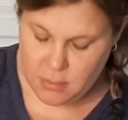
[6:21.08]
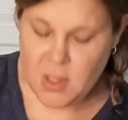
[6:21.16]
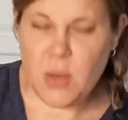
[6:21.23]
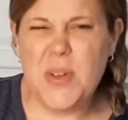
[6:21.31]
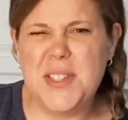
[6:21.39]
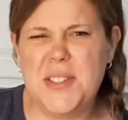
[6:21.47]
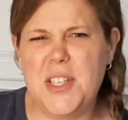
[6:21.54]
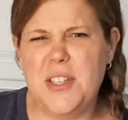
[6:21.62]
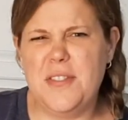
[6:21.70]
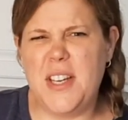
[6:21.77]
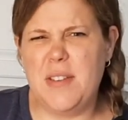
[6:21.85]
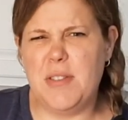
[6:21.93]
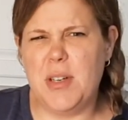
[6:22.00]
What's your
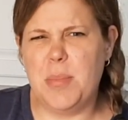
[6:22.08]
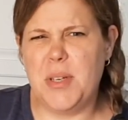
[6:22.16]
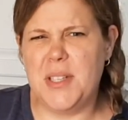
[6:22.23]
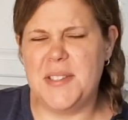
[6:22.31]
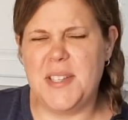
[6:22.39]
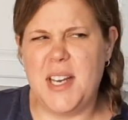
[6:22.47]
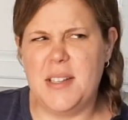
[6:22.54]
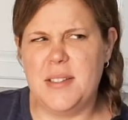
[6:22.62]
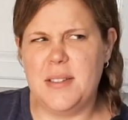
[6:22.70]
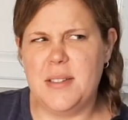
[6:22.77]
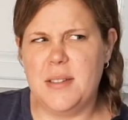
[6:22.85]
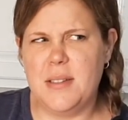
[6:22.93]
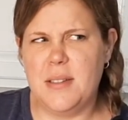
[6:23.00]
favorite princess?
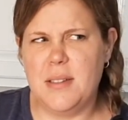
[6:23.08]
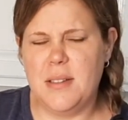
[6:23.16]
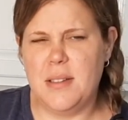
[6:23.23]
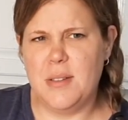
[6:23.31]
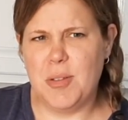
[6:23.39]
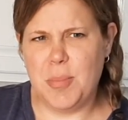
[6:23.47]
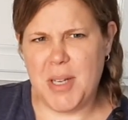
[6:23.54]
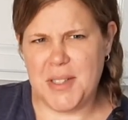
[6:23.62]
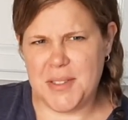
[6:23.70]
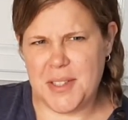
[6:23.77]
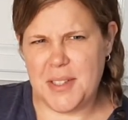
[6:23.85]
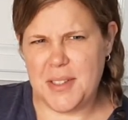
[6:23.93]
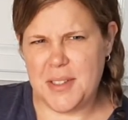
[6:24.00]

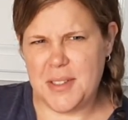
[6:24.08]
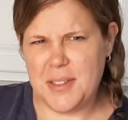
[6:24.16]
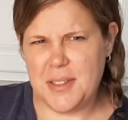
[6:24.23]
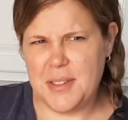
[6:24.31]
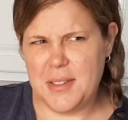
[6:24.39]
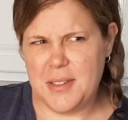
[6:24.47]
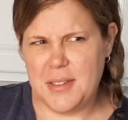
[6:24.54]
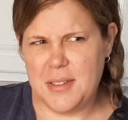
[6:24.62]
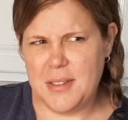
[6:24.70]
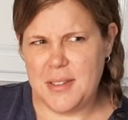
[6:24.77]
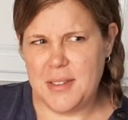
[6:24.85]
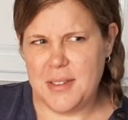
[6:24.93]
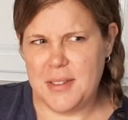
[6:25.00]
Rapunzel?
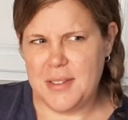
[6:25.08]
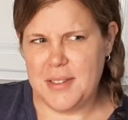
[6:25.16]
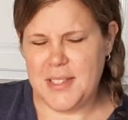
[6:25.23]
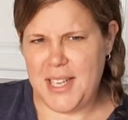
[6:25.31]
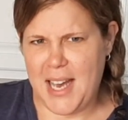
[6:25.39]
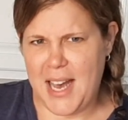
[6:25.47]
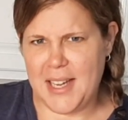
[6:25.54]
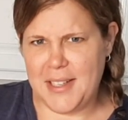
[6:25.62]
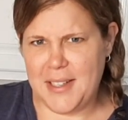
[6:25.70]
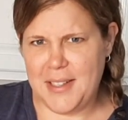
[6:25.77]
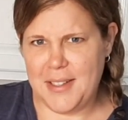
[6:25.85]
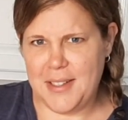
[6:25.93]
Tiana?